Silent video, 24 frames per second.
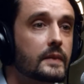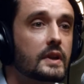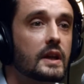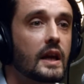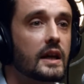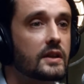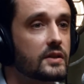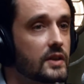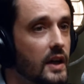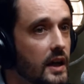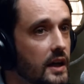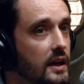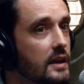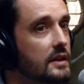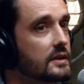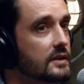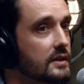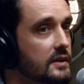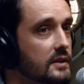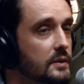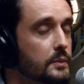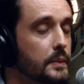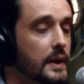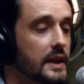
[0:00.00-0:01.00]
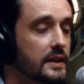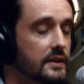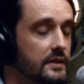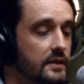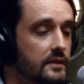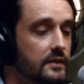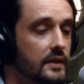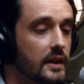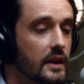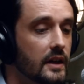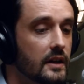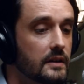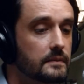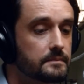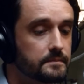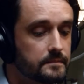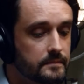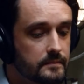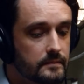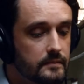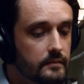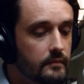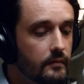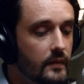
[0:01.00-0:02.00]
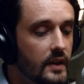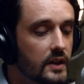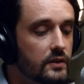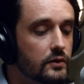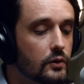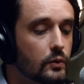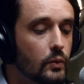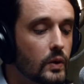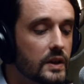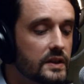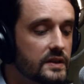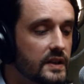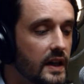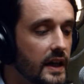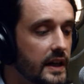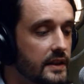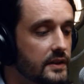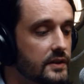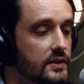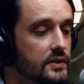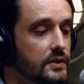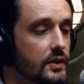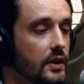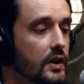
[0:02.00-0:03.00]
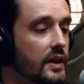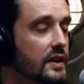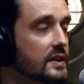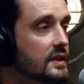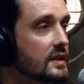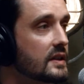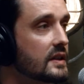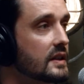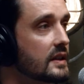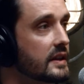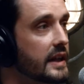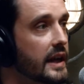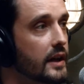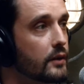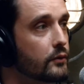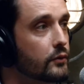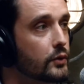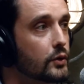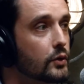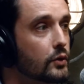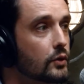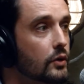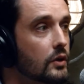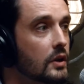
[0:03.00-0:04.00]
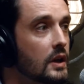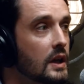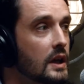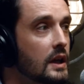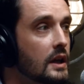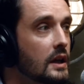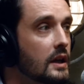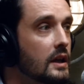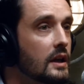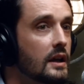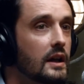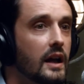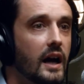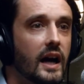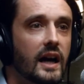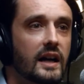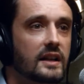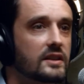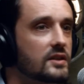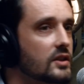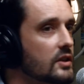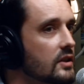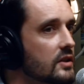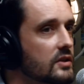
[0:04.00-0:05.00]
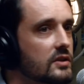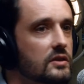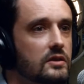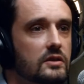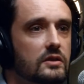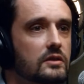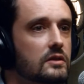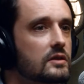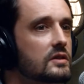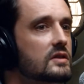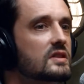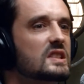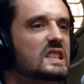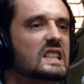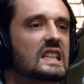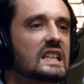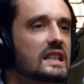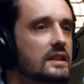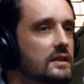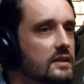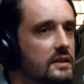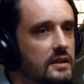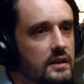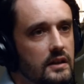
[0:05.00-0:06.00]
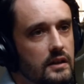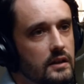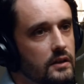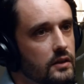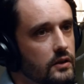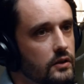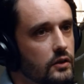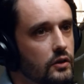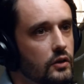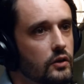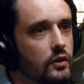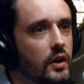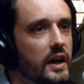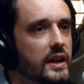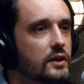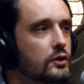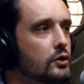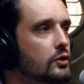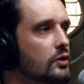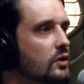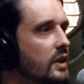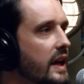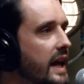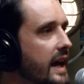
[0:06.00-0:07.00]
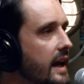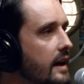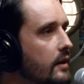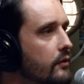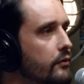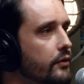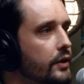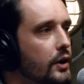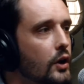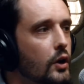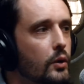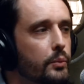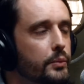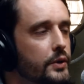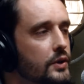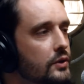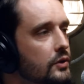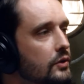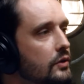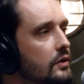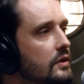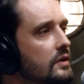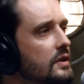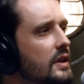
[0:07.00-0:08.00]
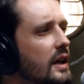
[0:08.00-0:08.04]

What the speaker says: Yeah, Shanghai's expensive. Yeah. So once I had started in that role, I just seized it. You know, I took every opportunity.